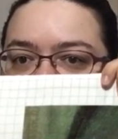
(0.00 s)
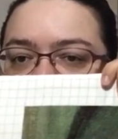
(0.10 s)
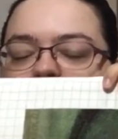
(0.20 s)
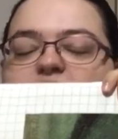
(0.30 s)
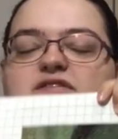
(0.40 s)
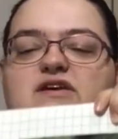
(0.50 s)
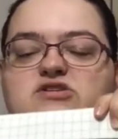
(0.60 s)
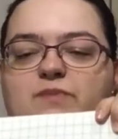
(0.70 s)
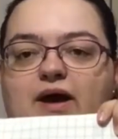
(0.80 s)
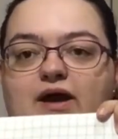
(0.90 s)
Because each
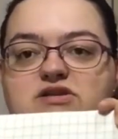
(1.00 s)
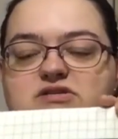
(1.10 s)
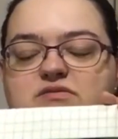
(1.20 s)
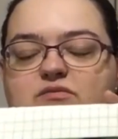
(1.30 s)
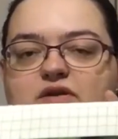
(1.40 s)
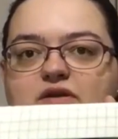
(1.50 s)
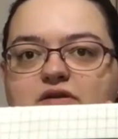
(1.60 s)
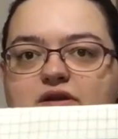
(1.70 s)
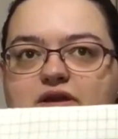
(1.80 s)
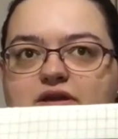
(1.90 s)
page, when you're
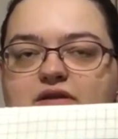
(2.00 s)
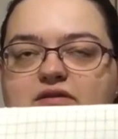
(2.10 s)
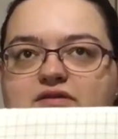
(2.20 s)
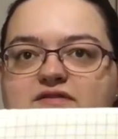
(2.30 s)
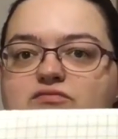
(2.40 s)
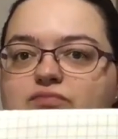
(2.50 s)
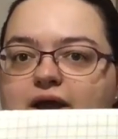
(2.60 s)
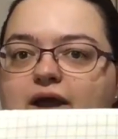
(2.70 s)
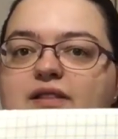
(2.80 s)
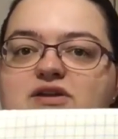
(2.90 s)
looking at just a
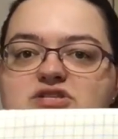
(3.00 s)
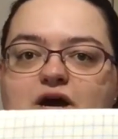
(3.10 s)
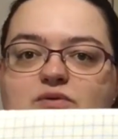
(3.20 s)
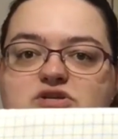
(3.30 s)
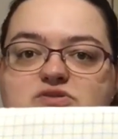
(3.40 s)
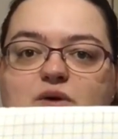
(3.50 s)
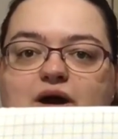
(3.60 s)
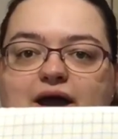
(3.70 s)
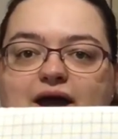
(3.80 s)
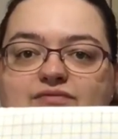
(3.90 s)
regular chart, which is what I
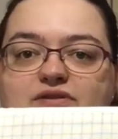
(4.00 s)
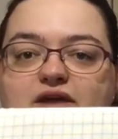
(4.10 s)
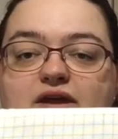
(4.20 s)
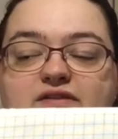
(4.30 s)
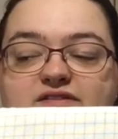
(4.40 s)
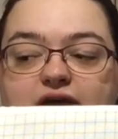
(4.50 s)
have for these,